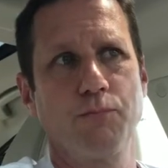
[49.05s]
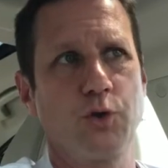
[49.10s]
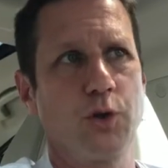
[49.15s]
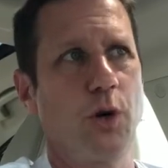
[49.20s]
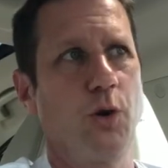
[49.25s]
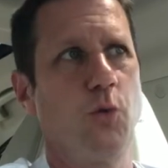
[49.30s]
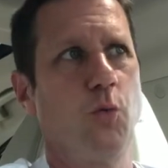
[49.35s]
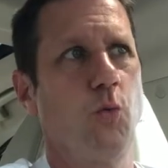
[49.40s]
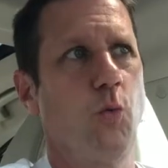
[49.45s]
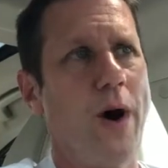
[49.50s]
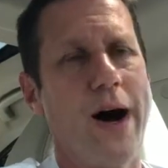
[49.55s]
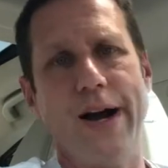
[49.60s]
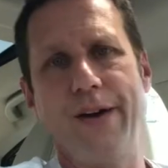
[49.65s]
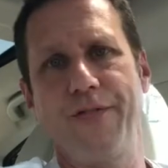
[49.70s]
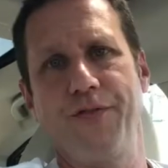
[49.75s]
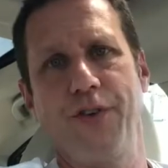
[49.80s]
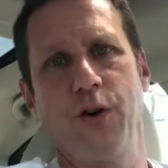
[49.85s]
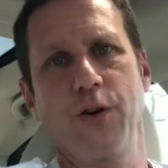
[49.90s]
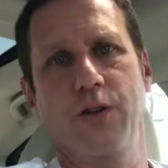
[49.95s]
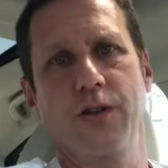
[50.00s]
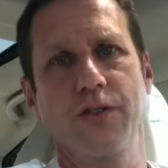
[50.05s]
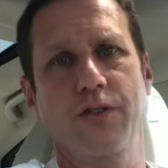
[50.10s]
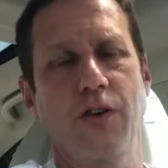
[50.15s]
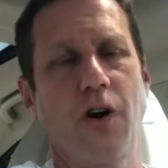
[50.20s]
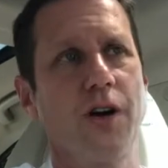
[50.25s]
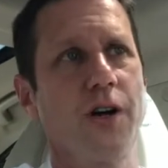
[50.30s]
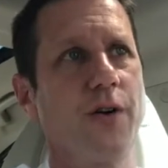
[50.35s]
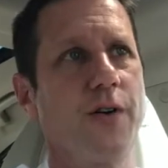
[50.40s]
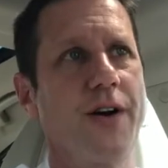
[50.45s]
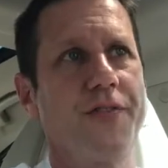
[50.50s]
So why focus
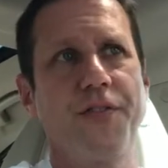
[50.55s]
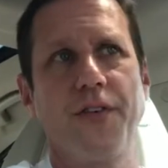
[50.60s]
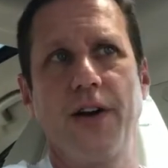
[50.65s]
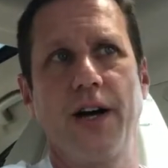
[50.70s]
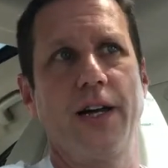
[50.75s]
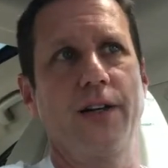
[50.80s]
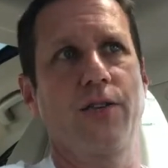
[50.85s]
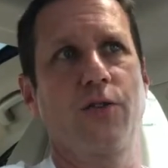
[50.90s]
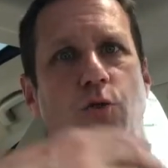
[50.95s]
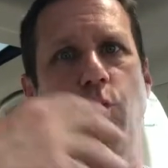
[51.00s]
all your effort on